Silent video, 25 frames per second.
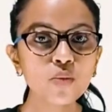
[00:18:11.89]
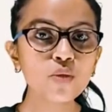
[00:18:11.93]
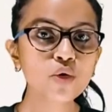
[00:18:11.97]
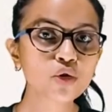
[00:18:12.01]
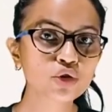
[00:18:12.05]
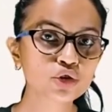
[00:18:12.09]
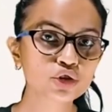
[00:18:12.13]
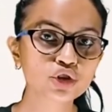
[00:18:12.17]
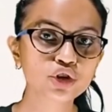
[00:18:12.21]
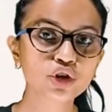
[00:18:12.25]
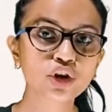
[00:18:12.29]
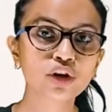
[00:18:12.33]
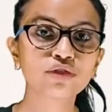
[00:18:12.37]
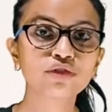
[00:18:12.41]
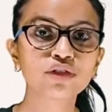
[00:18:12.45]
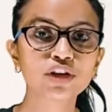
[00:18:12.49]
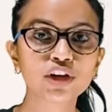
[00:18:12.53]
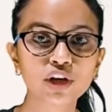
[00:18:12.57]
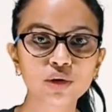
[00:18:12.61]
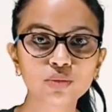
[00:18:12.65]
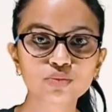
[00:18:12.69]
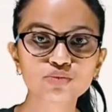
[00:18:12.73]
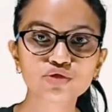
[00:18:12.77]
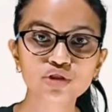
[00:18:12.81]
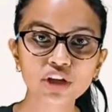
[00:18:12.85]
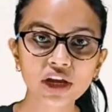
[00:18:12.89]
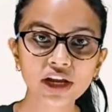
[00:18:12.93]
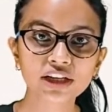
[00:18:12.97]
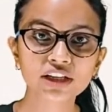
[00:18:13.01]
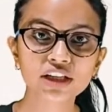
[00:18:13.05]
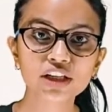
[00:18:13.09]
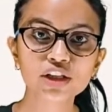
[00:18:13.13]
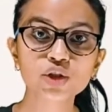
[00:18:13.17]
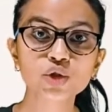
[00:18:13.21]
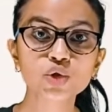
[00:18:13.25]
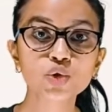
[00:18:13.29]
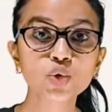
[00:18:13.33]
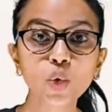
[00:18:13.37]
motion of an object
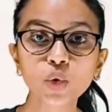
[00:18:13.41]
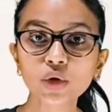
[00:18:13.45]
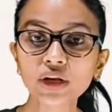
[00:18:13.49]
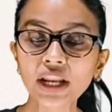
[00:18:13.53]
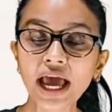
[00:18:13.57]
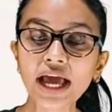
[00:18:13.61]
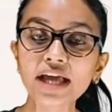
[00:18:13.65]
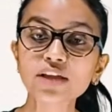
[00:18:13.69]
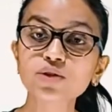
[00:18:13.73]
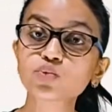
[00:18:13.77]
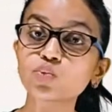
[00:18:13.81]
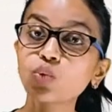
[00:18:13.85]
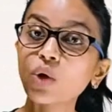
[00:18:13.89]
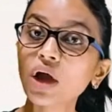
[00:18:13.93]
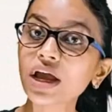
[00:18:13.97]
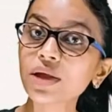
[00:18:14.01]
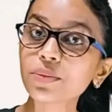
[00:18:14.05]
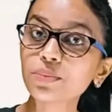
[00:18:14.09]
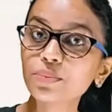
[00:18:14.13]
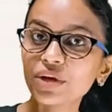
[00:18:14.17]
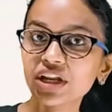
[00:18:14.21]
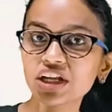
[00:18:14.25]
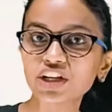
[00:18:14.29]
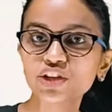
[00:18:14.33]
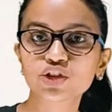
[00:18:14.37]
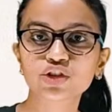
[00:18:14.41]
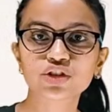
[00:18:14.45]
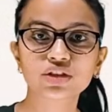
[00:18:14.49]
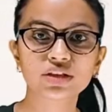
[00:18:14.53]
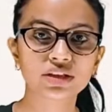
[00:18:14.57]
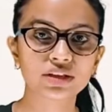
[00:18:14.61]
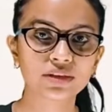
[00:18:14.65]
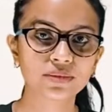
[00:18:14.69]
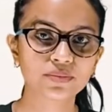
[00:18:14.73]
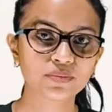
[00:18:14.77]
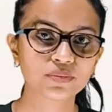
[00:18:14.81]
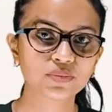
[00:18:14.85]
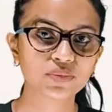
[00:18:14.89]
is known as
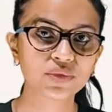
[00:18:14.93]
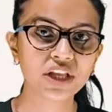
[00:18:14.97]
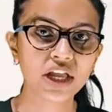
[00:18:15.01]
vibration.